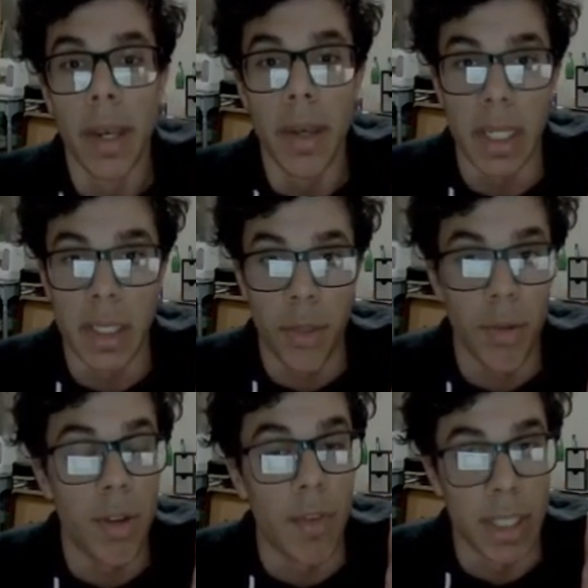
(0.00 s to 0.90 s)
Knight
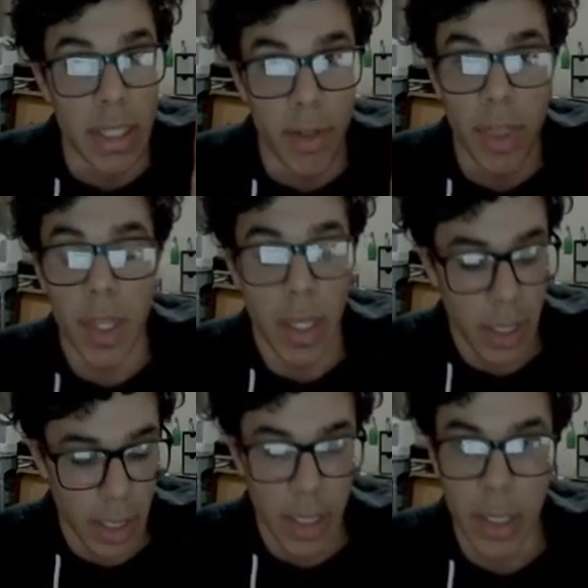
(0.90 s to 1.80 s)
c3 defends everything.
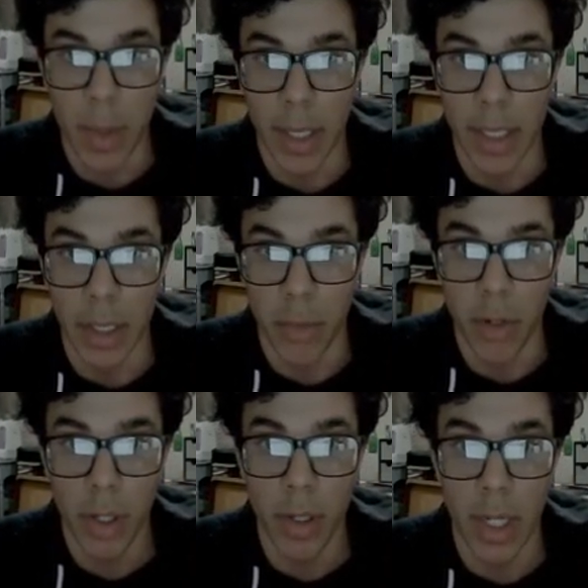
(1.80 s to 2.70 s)
You cannot take the
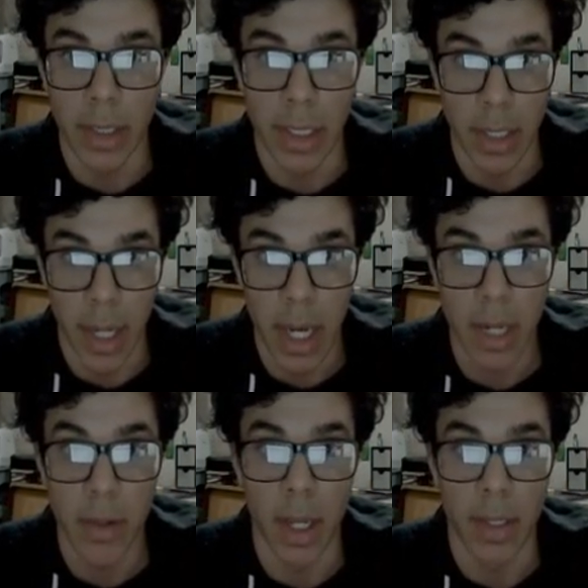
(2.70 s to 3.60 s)
rook, you cannot take the knight,
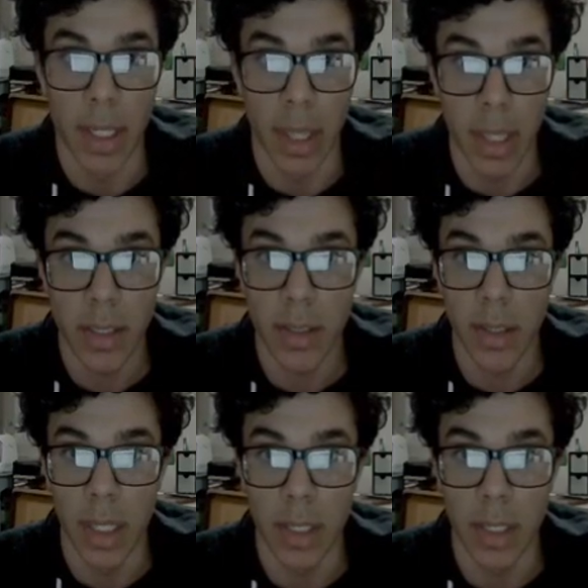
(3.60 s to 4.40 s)
you cannot take this.